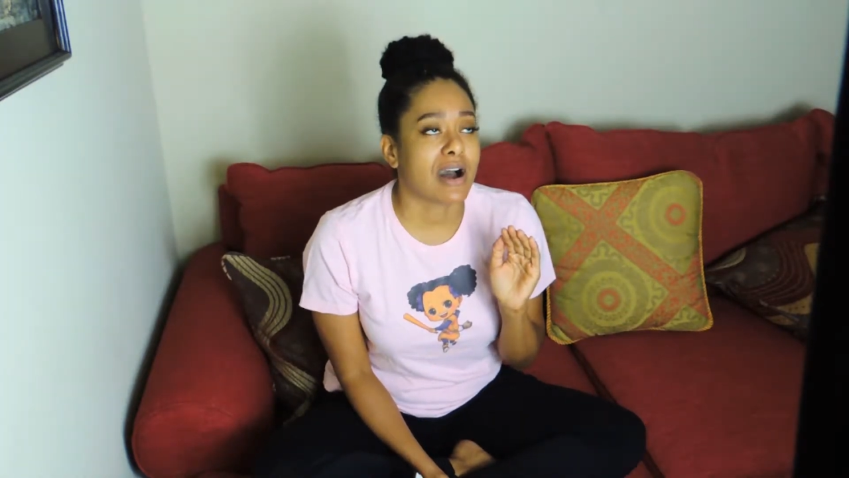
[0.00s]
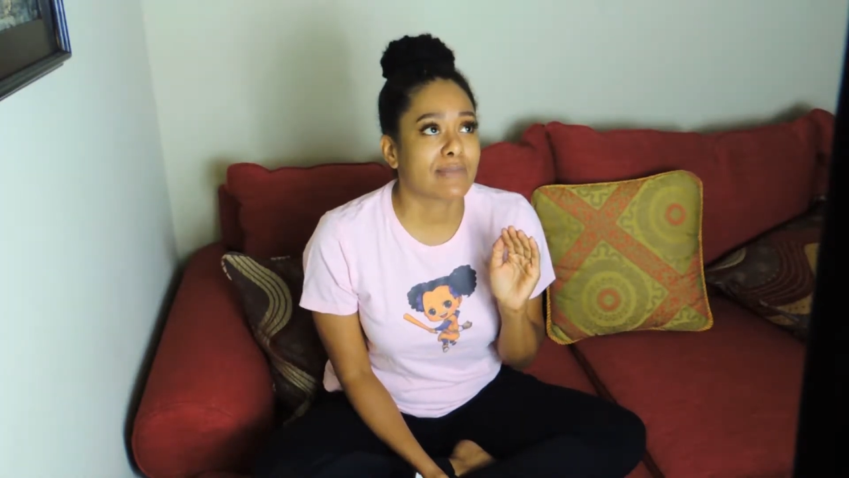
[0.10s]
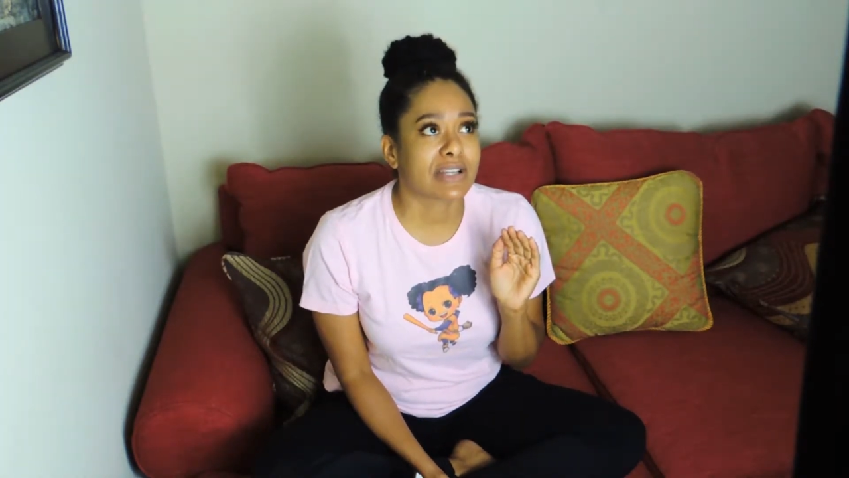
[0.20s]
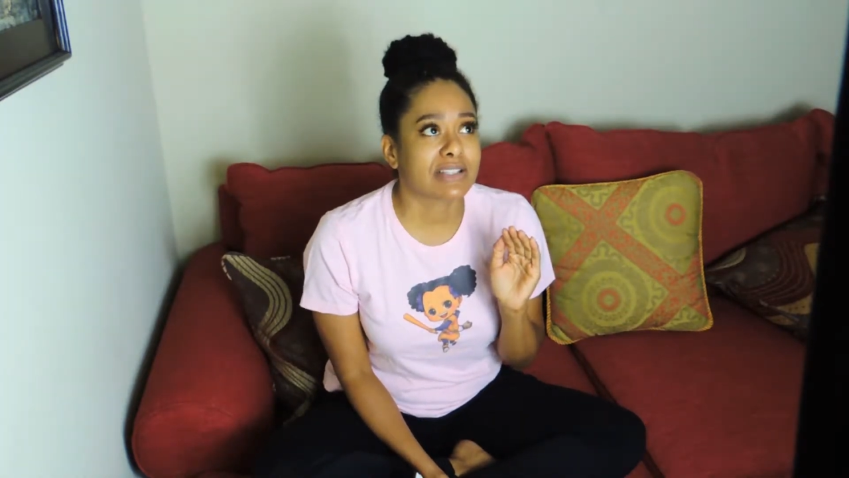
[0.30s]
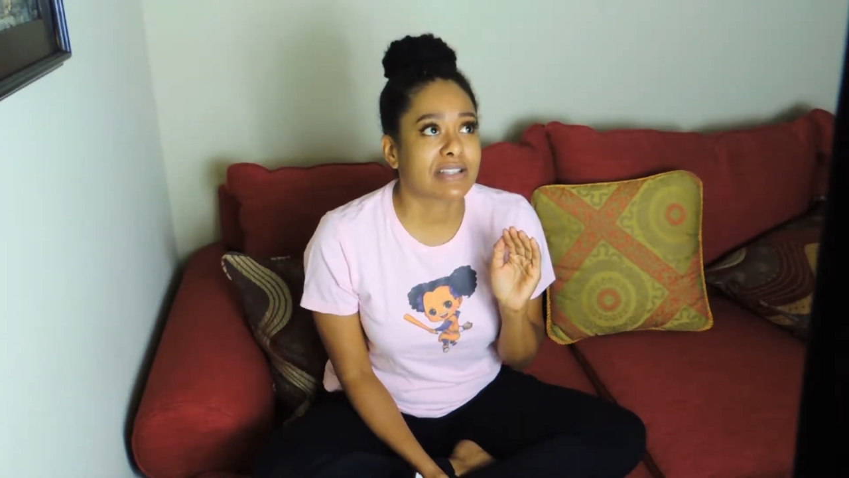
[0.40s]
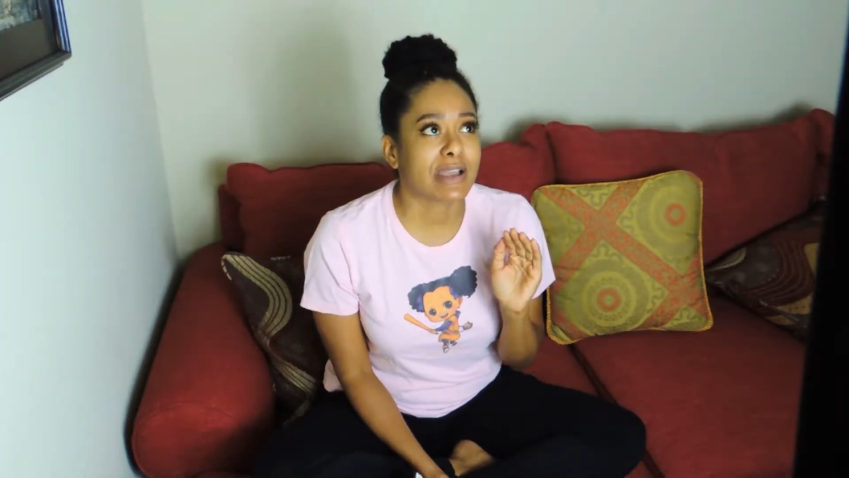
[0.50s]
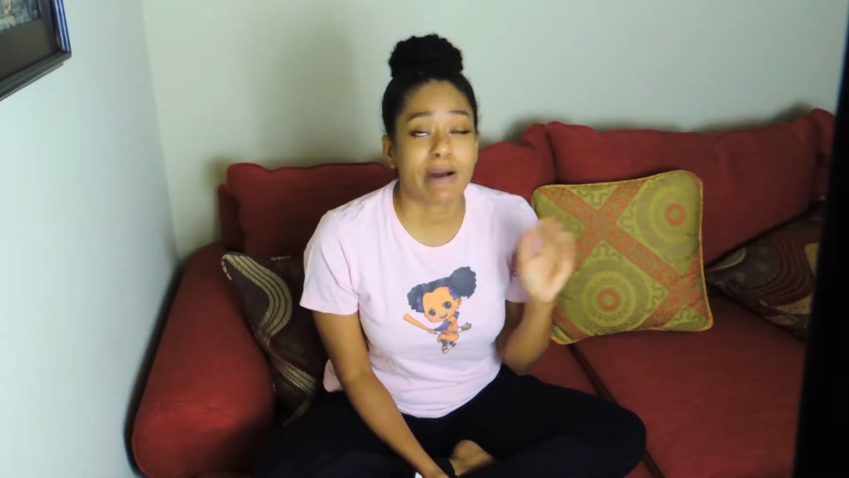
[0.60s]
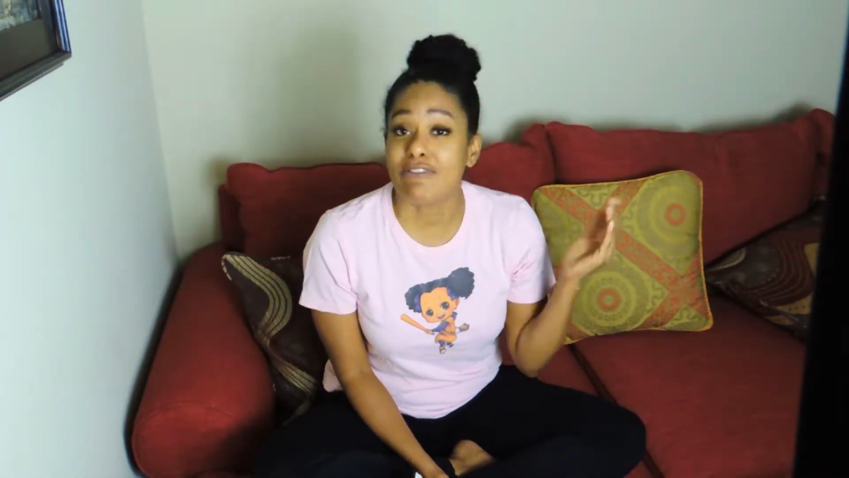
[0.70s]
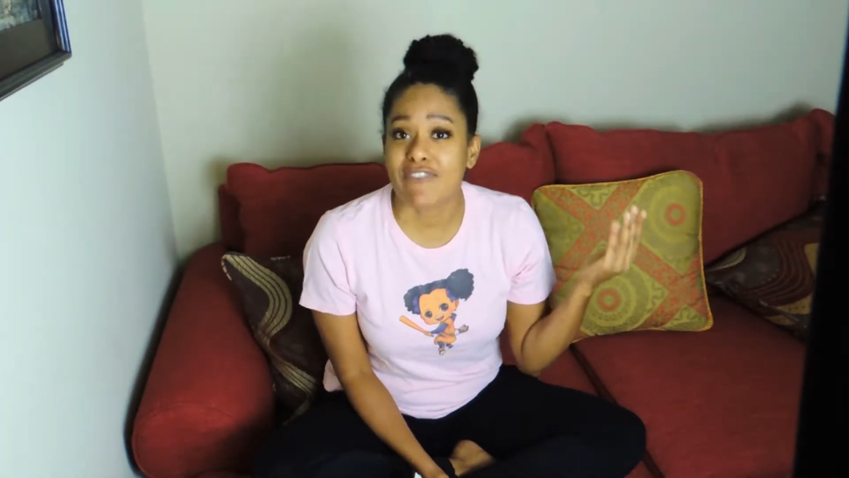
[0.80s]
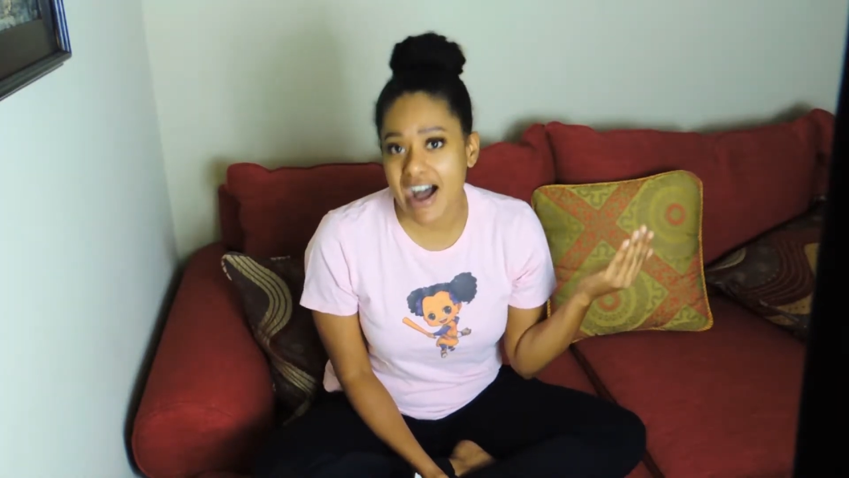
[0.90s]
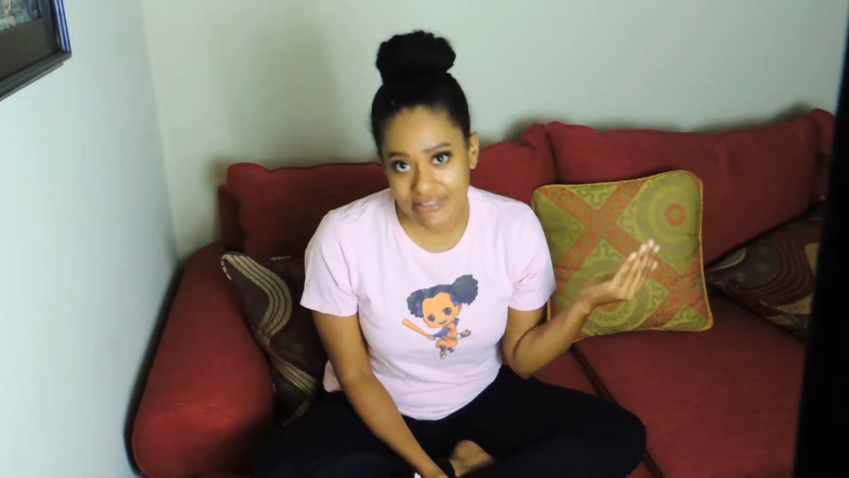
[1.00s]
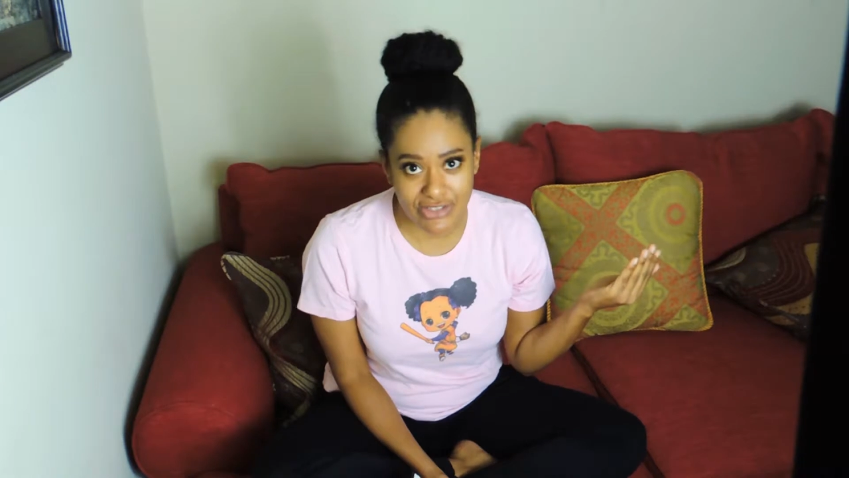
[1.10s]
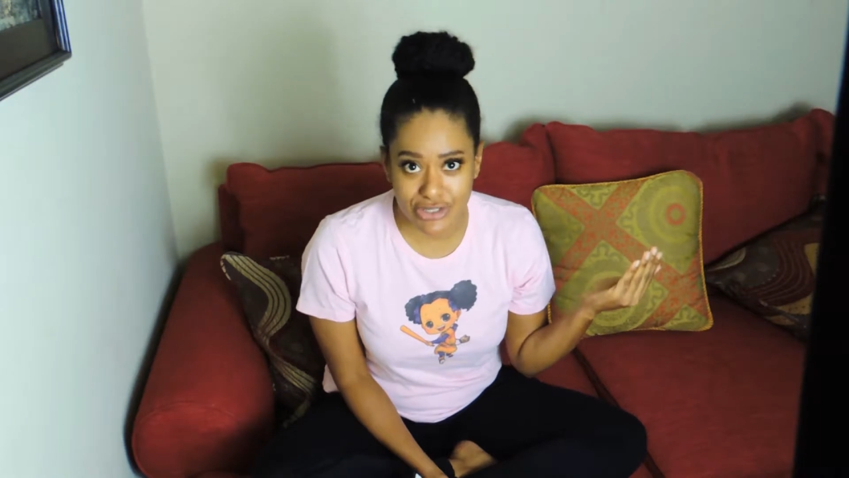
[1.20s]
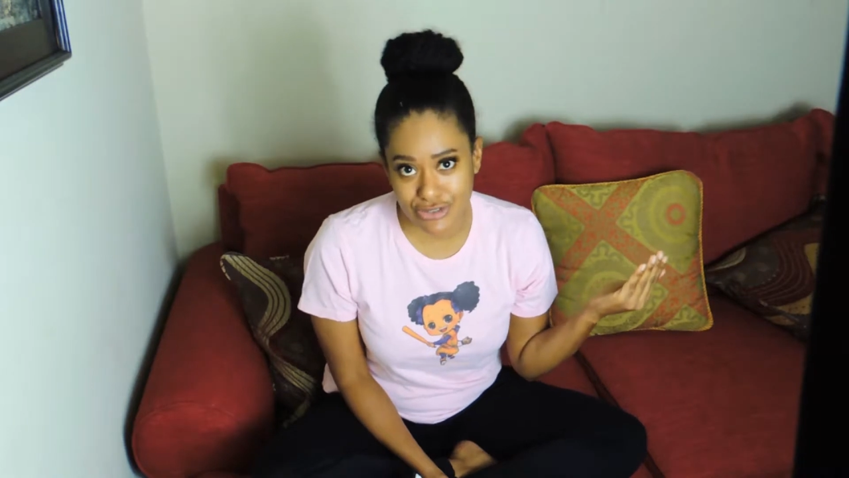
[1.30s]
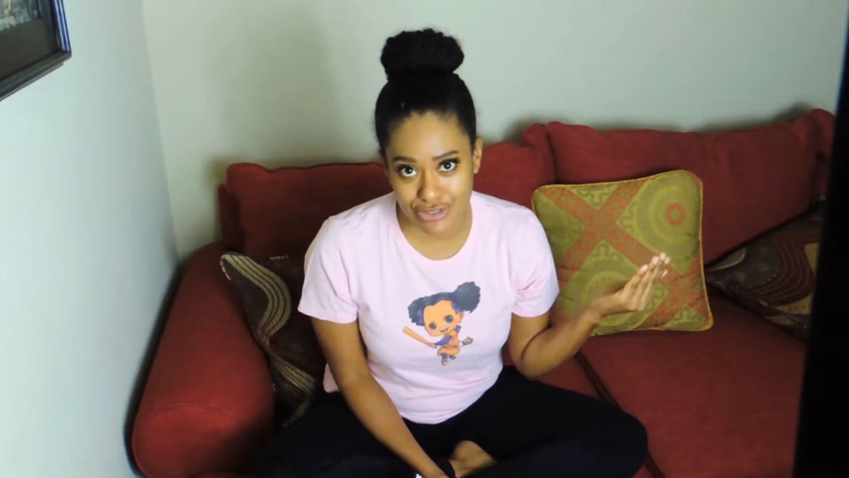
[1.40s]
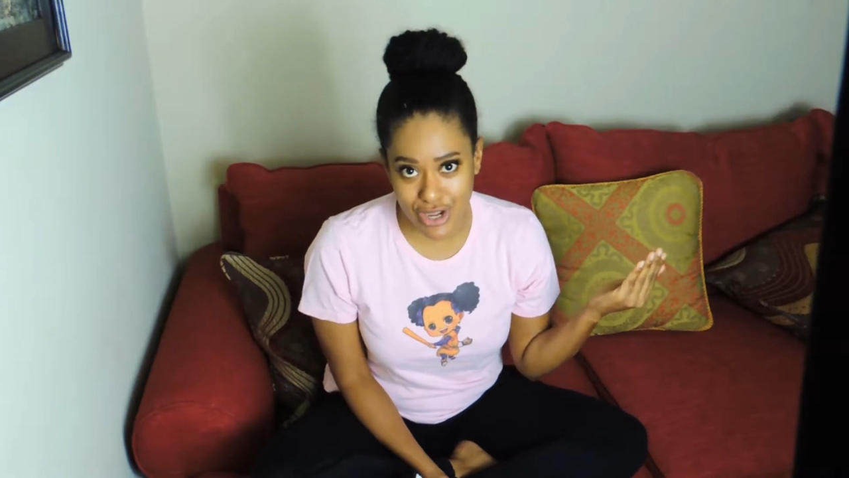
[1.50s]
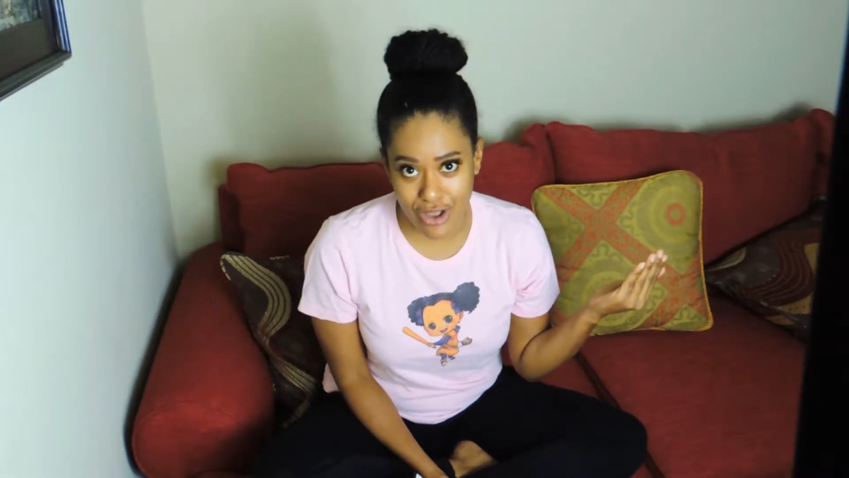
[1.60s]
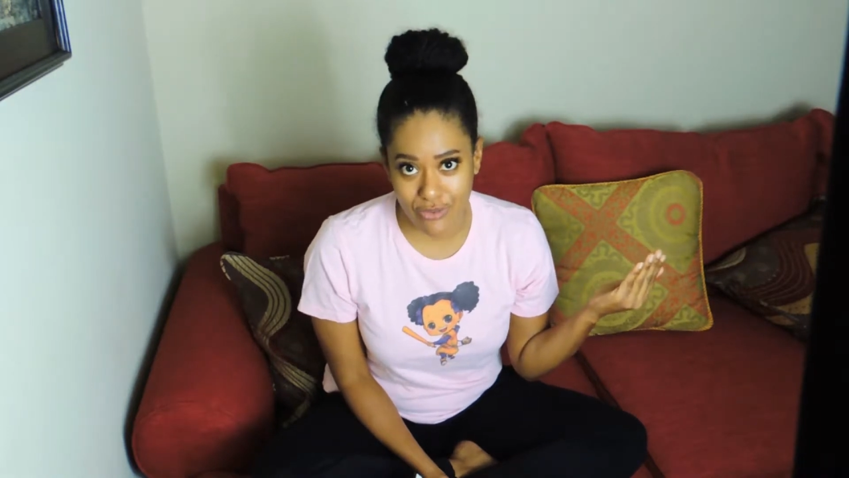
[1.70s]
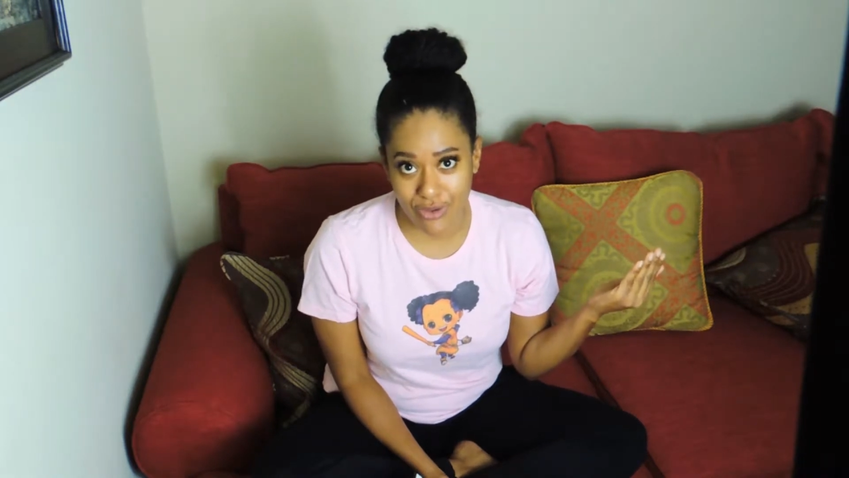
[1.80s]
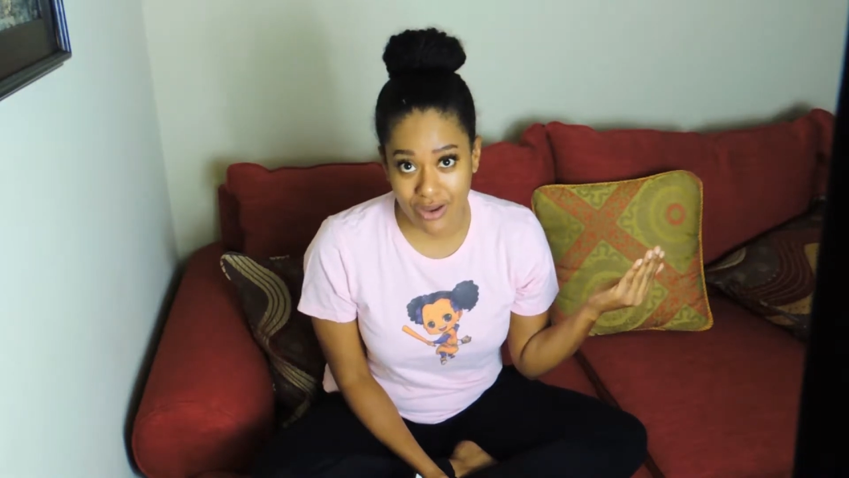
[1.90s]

I'm going to say about five years ago.